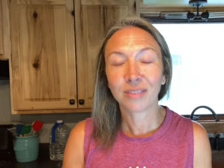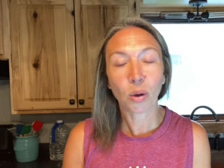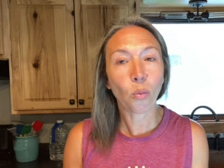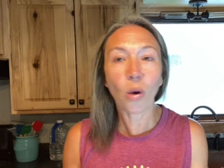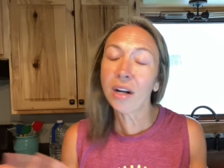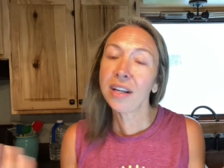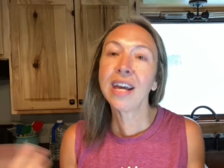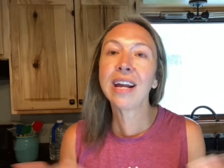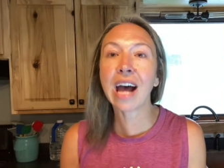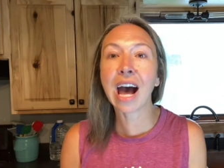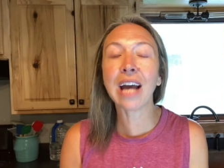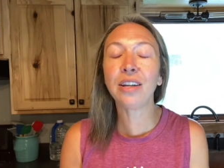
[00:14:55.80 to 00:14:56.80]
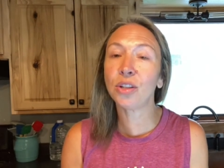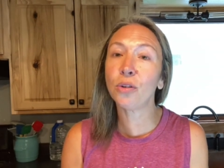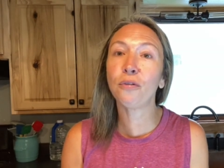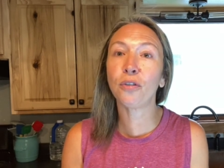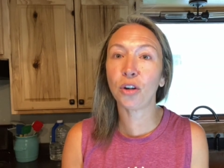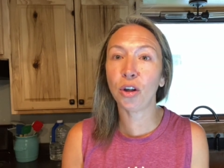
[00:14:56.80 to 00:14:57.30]
What can I
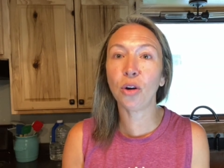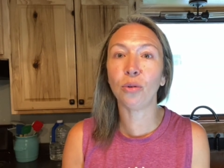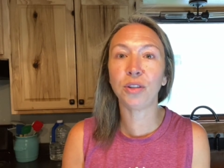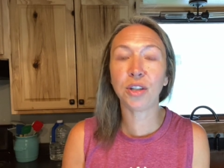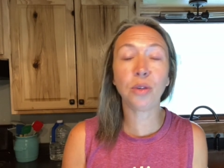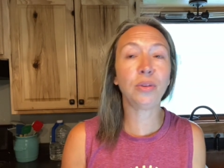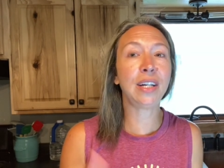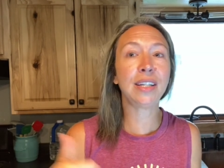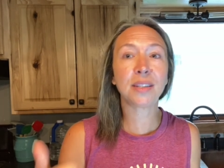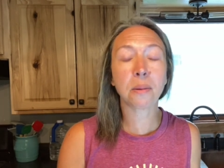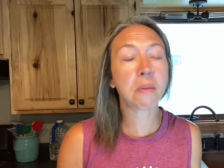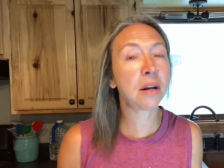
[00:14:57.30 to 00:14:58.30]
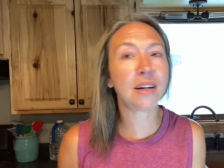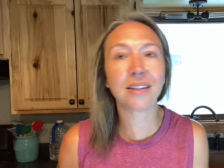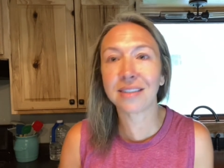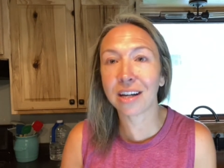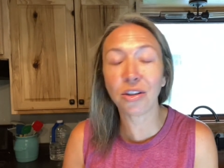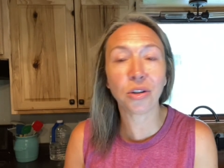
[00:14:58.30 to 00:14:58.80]
do for you? Do you need somebody to
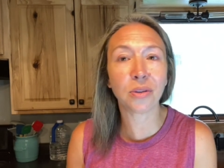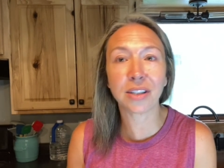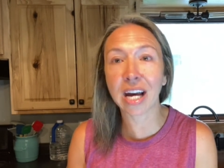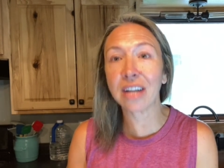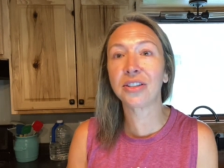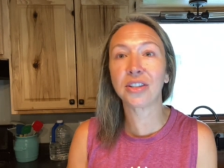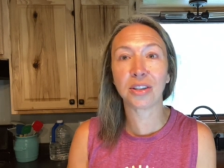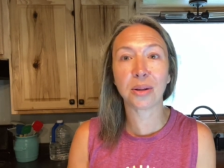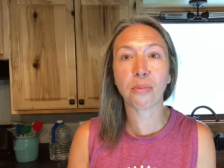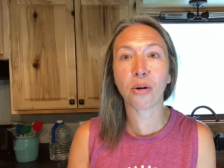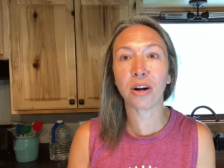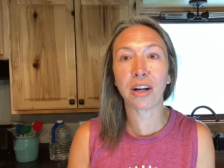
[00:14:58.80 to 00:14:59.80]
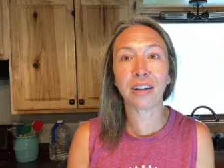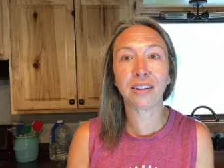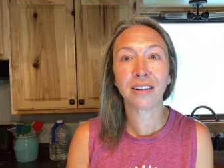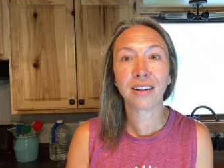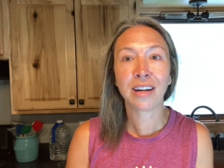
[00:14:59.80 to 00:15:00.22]
send you a text in the morning?